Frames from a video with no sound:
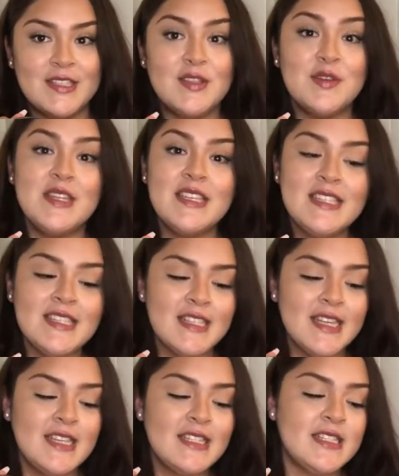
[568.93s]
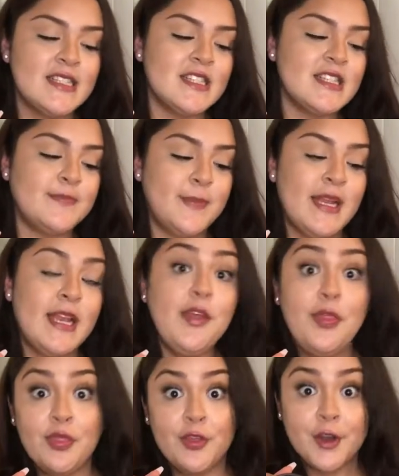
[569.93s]
so this is the
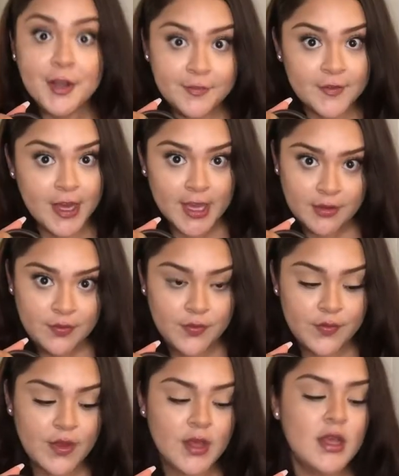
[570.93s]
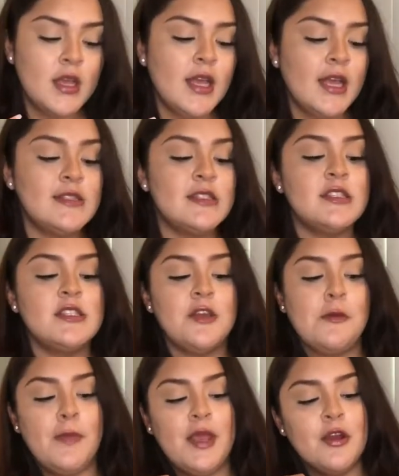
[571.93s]
Speedy 35 in the
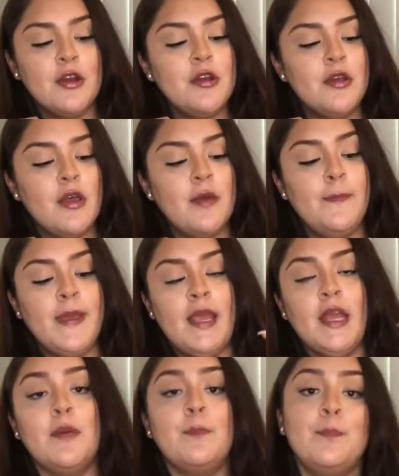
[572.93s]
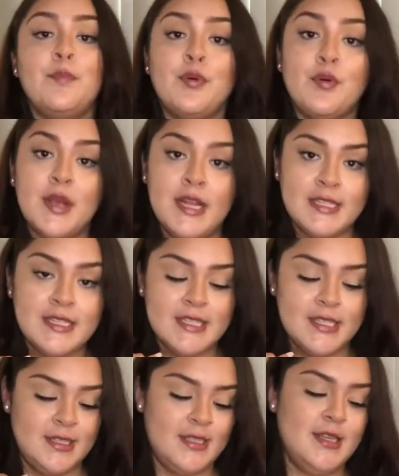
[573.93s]
Demir Abin
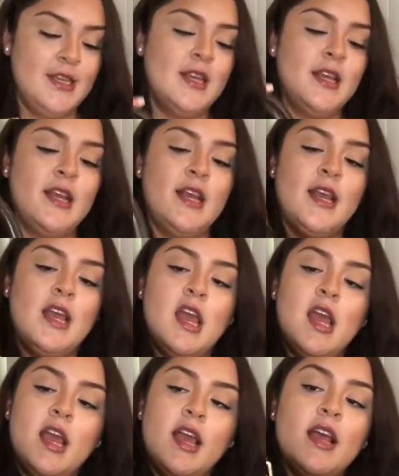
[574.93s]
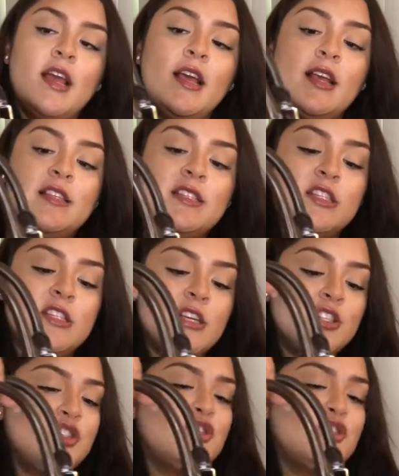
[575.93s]
print. It's such